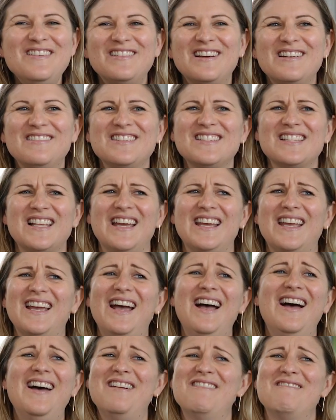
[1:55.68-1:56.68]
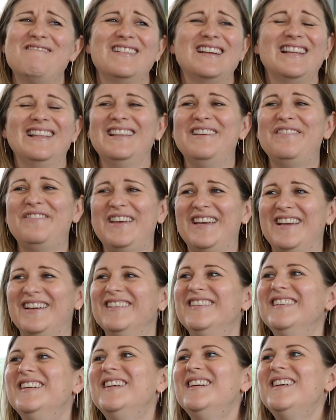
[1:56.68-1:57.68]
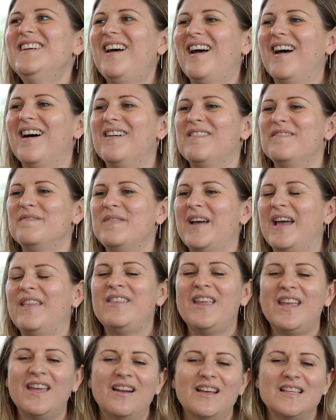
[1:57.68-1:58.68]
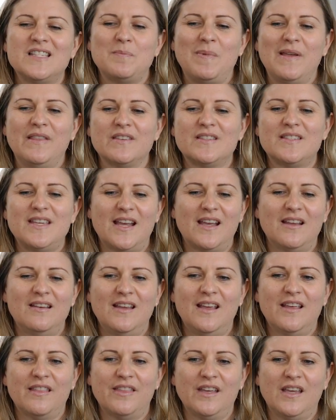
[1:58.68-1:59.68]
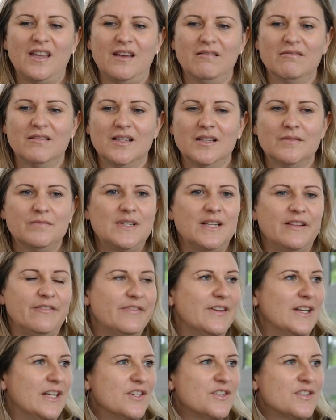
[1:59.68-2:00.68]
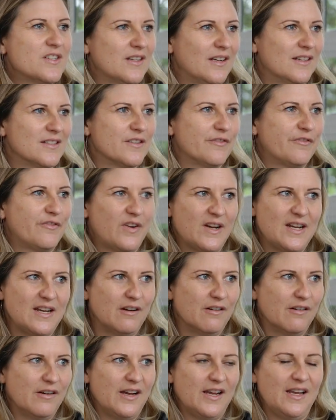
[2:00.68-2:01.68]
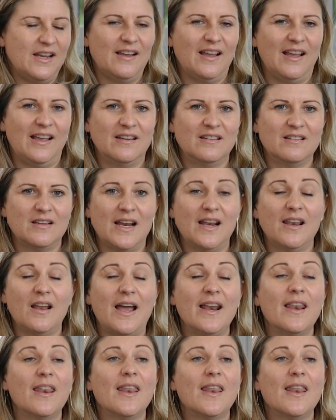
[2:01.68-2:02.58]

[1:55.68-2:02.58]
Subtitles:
I was like, I don't want to live here. And then I spent the second year thinking, well, I'm nearly finished and it's a free degree. And I